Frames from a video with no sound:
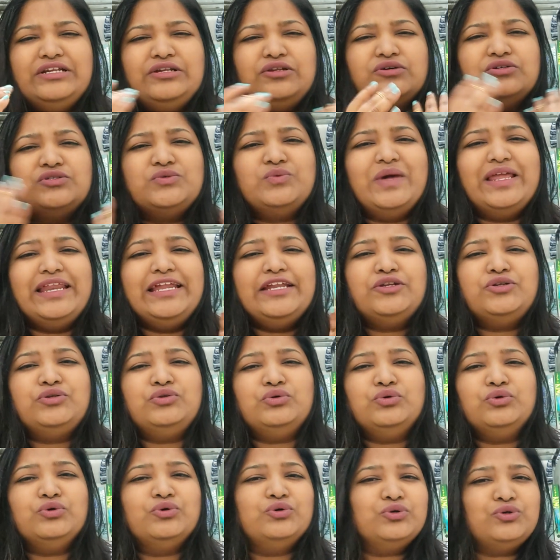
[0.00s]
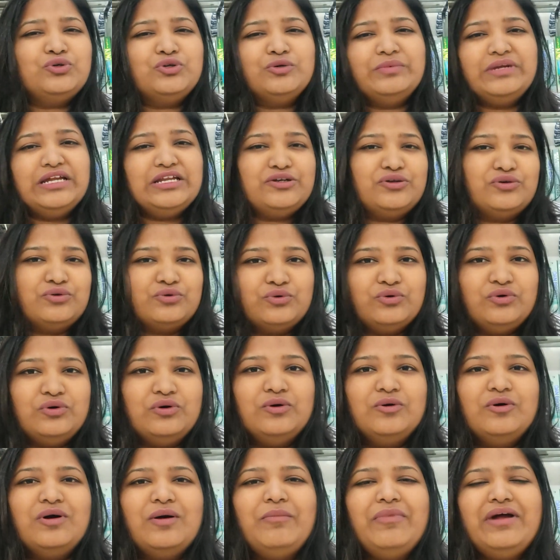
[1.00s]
looks very too good to be true.